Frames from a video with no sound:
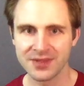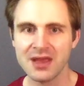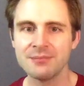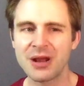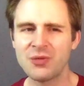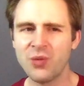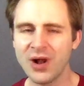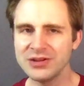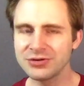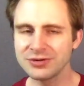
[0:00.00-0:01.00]
My
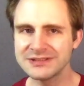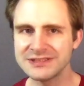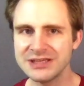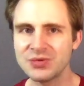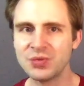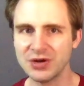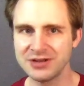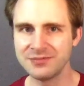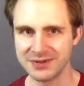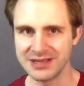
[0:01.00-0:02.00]
one critique
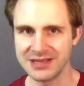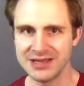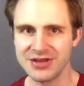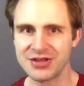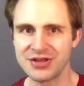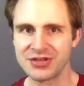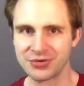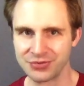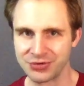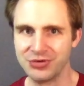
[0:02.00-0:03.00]
would be the
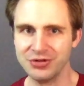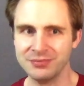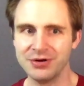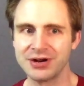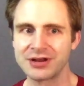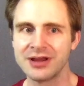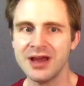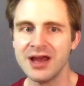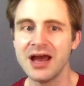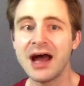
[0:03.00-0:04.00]
rulebook.
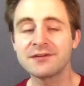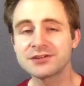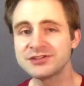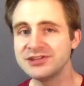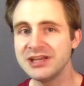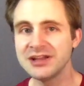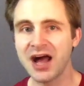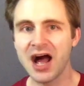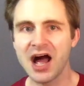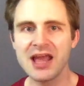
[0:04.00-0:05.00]
After seeing the
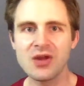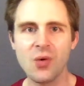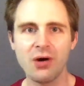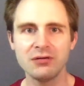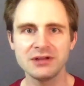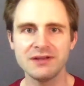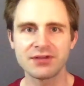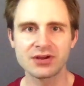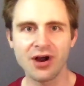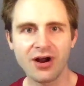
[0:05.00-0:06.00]
high quality of the
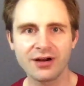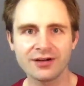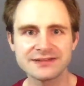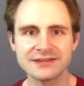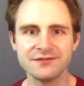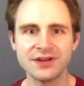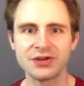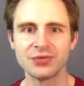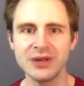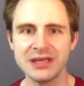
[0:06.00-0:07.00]
cards and
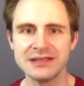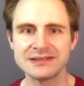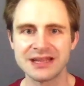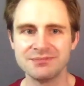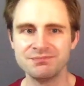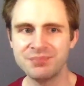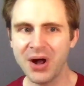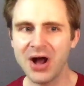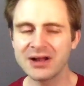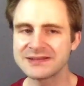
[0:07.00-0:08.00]
figurines and
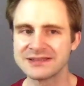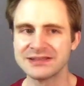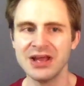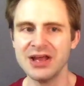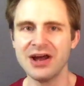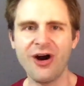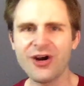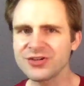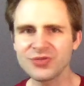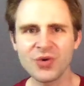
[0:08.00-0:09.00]
box and
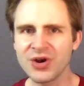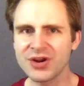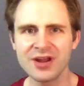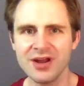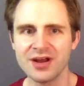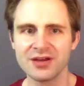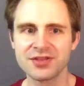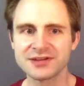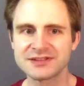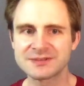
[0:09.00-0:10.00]
artwork,
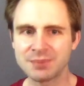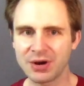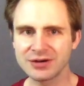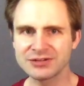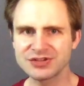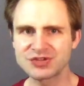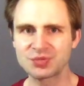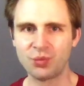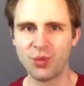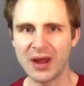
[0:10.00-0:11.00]
the sparse,
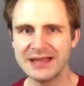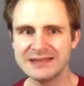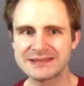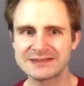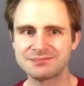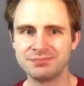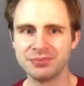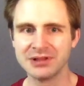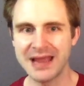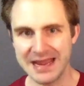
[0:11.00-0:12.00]
white,
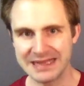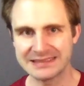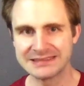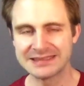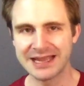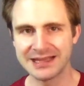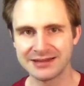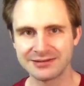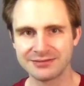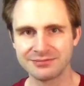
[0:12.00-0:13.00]
bland,
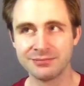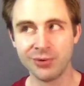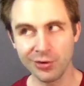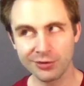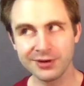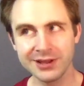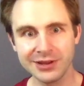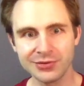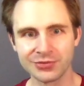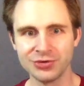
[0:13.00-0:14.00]
and
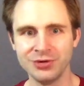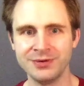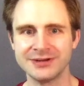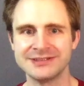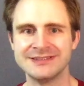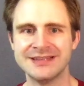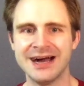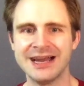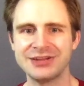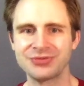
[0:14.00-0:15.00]
boring rulebook
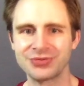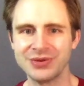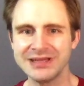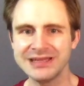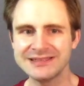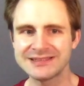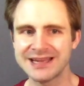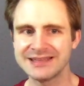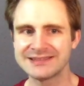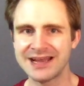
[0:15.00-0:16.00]
design really
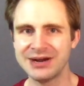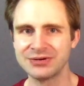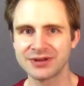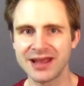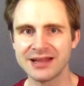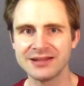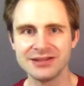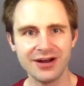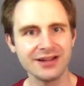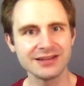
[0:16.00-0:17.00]
stands out, and
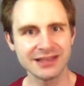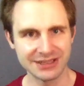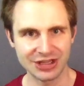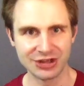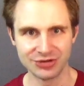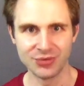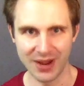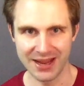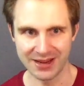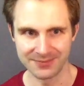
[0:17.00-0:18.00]
not in a good
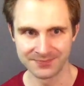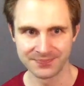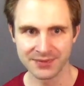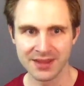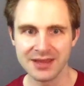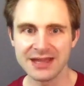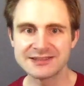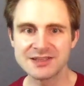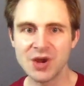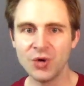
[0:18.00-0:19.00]
way. It's
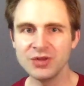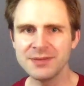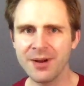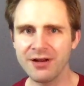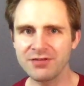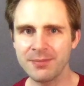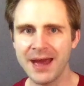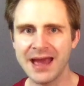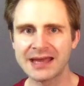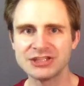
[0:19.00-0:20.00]
the only part of the
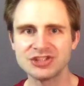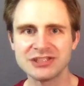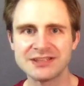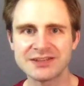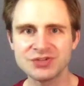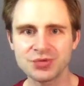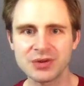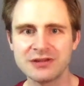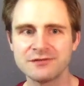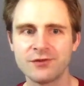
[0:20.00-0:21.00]
package that doesn't
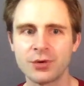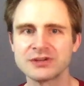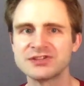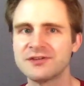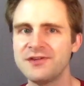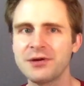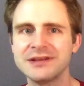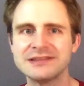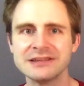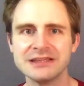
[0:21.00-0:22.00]
reinforce the very
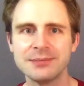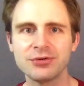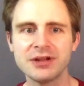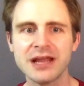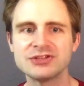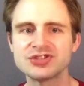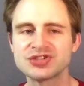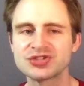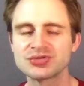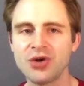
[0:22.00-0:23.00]
deliberate and
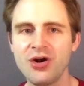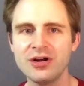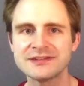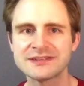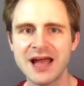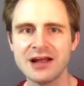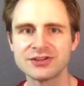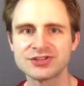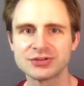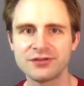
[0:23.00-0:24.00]
strong style
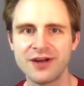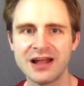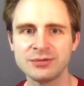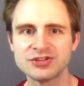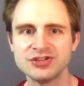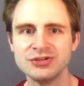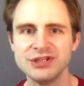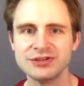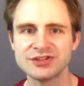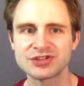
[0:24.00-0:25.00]
Certifiable
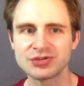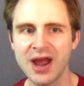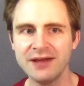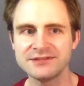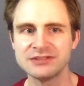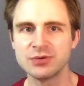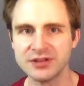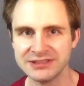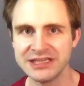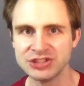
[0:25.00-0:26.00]
Studios has crafted with
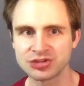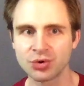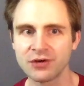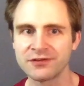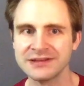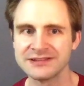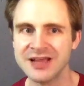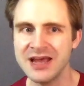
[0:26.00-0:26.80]
Endangered Orphans,